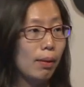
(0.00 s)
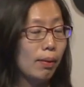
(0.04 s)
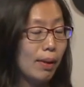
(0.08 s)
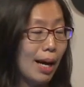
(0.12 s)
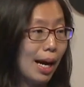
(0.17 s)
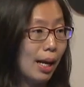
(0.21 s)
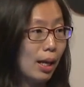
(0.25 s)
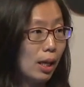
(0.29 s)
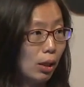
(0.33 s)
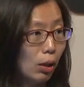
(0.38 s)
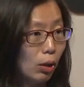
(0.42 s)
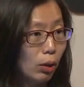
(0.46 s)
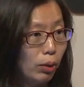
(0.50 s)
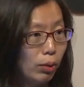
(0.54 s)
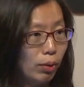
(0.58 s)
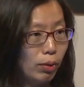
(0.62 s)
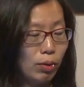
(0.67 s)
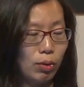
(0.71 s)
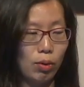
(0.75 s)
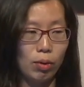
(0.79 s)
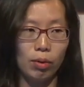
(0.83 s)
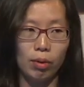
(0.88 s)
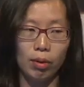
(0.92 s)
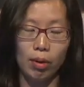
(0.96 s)
that includes
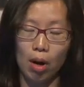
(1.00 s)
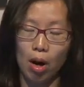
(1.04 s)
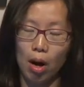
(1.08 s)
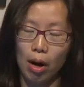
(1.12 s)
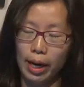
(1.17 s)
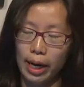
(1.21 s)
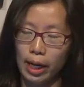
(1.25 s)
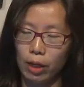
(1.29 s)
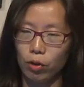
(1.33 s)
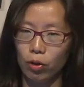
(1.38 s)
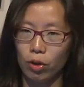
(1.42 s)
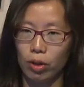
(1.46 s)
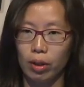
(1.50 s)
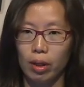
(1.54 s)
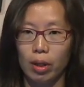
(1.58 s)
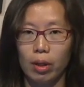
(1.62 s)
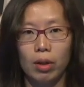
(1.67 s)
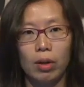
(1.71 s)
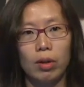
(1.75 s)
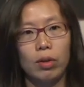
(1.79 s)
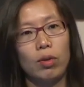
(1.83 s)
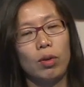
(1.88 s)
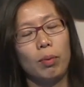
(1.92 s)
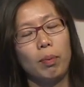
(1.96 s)
your
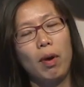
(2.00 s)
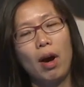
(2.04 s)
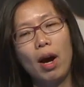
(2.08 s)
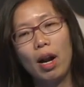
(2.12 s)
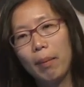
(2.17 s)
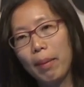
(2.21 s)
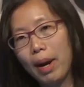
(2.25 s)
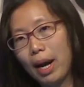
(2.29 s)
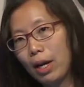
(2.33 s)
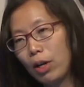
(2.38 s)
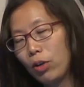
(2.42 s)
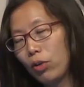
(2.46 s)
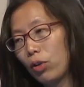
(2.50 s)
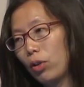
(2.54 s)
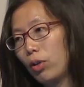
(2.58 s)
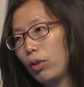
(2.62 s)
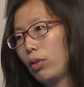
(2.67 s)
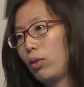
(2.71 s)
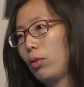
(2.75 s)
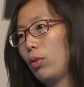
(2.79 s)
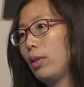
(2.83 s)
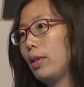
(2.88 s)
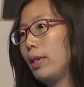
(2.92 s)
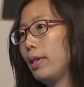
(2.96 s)
non-engineers, your product
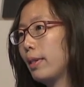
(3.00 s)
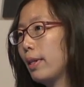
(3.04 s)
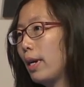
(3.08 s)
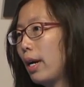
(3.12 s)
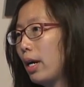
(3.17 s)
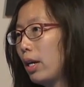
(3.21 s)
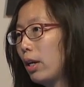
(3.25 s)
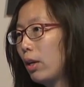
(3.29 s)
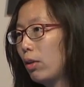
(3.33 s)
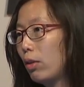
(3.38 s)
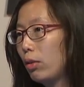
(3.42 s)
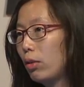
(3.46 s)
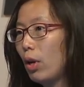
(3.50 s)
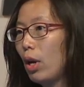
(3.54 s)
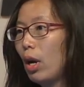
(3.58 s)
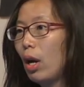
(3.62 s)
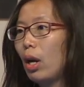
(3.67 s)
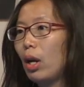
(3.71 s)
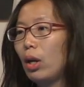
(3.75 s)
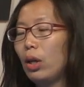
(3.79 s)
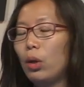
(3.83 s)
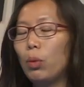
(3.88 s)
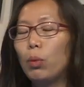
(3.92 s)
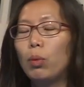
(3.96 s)
managers, your designers.
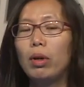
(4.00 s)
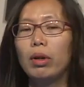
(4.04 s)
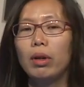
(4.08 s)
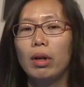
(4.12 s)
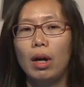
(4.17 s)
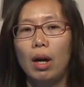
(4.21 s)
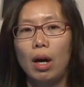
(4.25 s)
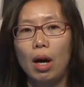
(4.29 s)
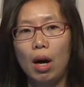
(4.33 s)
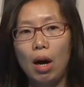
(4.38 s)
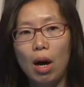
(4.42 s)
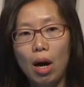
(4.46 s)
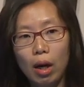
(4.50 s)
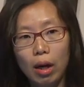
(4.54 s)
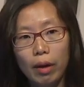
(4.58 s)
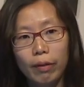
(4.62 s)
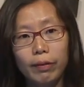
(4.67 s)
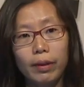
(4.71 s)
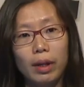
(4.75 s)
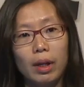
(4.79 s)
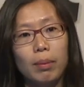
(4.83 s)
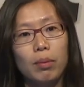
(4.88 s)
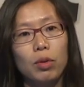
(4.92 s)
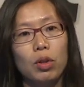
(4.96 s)
You want all of
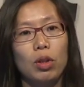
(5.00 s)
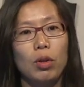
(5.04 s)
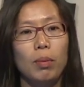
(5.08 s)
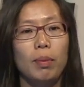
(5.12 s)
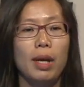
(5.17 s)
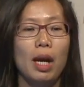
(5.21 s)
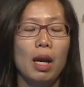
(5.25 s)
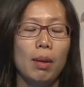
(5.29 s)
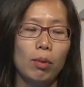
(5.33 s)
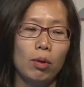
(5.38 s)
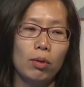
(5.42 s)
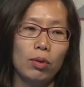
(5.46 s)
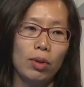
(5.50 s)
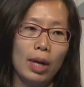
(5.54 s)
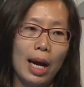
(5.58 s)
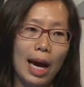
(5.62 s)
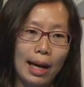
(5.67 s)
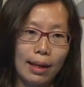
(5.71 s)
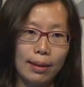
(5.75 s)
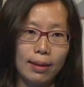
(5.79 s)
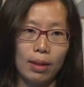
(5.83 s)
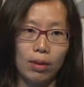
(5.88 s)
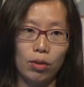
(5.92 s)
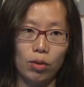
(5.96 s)
them to be able to
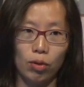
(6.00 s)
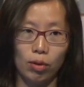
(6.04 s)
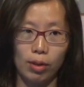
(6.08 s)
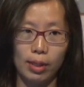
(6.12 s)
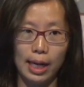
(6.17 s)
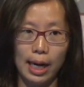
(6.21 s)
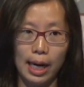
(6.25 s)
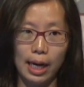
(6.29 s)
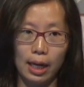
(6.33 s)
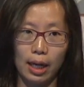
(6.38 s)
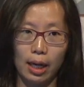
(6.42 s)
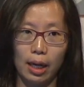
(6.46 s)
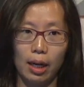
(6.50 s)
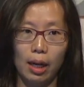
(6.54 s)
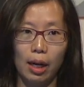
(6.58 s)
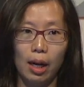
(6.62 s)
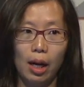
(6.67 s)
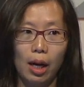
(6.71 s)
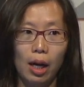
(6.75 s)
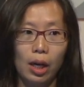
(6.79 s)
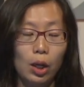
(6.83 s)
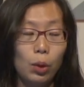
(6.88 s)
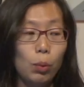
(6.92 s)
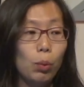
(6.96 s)
access your data.
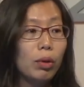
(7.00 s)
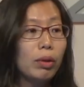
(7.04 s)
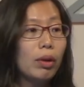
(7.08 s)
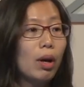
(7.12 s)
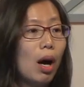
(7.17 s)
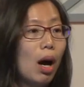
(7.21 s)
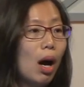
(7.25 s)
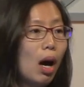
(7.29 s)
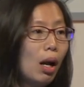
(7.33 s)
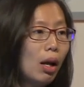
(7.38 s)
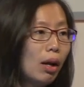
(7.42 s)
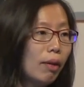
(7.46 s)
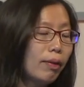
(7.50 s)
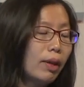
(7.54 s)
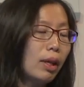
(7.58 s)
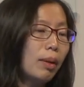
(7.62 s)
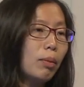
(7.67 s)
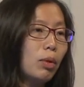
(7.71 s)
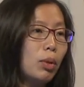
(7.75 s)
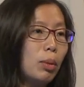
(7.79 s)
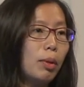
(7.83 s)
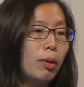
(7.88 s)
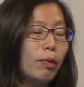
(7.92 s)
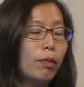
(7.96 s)
You want all of
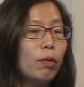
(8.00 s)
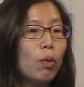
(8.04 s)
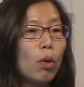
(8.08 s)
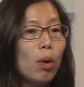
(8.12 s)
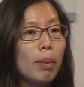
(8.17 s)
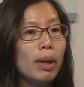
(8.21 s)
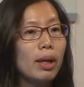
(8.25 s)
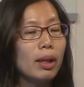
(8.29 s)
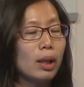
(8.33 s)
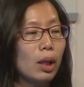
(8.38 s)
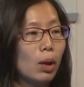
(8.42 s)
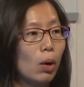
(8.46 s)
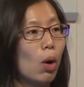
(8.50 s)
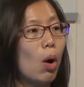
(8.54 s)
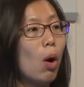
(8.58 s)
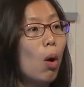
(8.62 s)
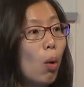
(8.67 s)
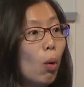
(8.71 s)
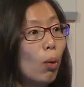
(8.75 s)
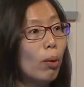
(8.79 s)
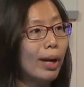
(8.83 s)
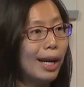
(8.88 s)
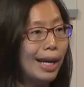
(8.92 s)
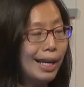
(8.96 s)
them to be forming their
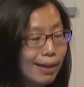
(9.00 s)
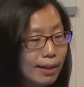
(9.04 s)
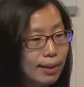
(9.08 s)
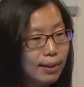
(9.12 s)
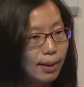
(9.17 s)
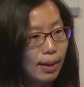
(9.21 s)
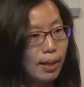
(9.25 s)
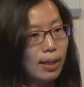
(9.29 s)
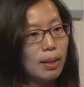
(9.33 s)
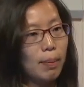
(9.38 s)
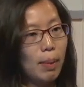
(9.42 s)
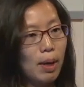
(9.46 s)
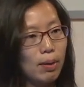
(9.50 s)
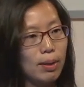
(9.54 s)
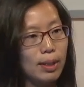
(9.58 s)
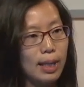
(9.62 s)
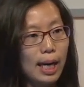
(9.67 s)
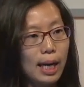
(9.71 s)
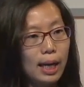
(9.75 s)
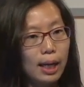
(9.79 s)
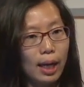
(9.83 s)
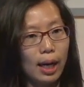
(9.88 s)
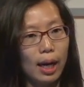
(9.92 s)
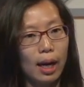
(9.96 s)
own insights about
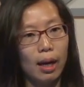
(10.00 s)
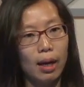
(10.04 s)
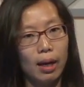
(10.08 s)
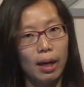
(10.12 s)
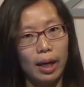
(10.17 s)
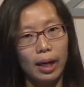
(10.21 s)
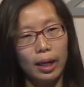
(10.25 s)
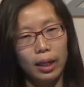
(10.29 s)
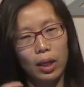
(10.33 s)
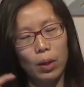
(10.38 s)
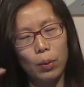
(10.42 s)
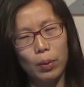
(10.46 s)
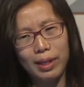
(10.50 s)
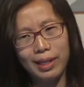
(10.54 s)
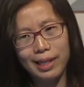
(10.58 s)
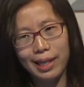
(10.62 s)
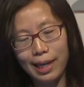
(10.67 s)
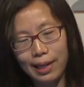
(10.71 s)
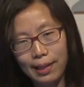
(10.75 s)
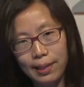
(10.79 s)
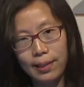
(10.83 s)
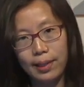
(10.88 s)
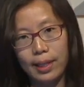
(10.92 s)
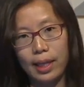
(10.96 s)
data and go and
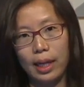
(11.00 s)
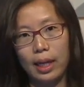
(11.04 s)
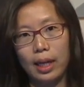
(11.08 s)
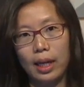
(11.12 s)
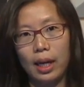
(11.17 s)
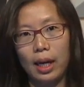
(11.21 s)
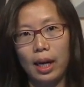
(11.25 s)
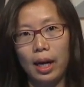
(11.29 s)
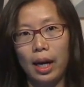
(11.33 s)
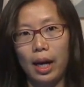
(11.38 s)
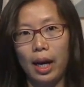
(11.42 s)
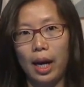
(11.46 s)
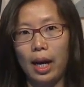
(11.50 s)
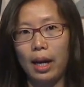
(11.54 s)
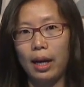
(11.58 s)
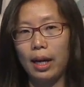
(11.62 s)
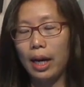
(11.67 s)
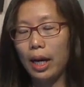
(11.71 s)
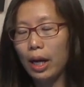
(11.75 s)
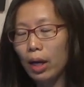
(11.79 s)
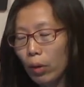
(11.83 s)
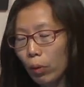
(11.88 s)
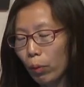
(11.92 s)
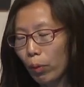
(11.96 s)
test it and
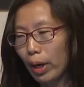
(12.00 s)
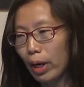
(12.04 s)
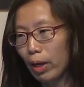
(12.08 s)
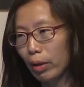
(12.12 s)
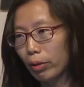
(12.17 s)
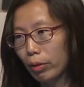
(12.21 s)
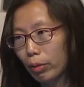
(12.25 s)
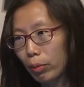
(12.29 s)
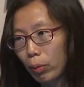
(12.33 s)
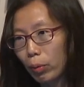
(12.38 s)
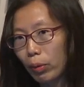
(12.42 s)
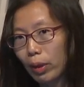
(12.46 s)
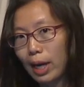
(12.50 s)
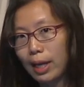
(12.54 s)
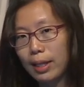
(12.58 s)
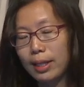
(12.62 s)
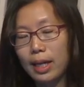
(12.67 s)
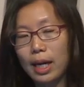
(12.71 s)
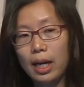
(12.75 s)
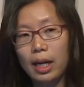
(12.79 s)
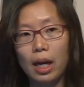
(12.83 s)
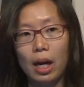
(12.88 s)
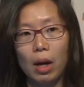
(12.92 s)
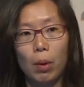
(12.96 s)
iterate through that
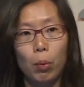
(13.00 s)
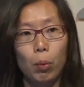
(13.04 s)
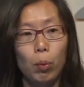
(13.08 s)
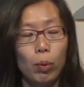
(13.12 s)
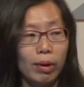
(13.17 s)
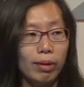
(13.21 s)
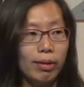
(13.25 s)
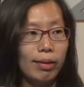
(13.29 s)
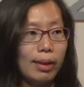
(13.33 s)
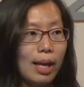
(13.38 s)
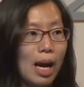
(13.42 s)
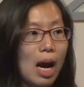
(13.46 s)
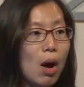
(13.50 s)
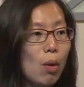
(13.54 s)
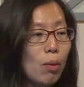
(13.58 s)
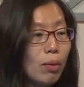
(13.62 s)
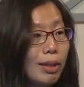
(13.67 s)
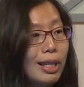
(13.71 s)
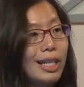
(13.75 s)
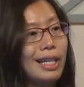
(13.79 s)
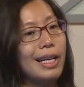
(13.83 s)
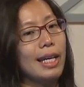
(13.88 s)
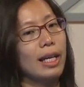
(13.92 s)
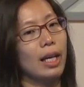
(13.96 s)
data without
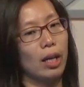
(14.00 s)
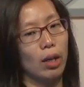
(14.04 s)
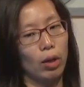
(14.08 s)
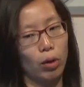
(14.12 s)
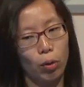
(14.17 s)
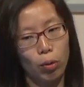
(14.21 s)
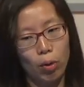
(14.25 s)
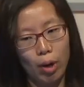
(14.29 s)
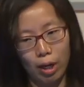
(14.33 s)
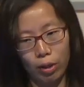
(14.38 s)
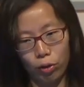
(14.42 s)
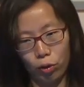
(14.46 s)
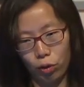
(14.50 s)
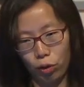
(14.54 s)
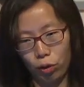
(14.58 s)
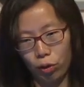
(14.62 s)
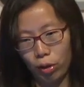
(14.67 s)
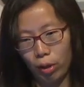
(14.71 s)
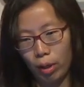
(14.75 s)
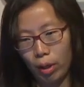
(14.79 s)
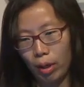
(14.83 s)
needing a crutch.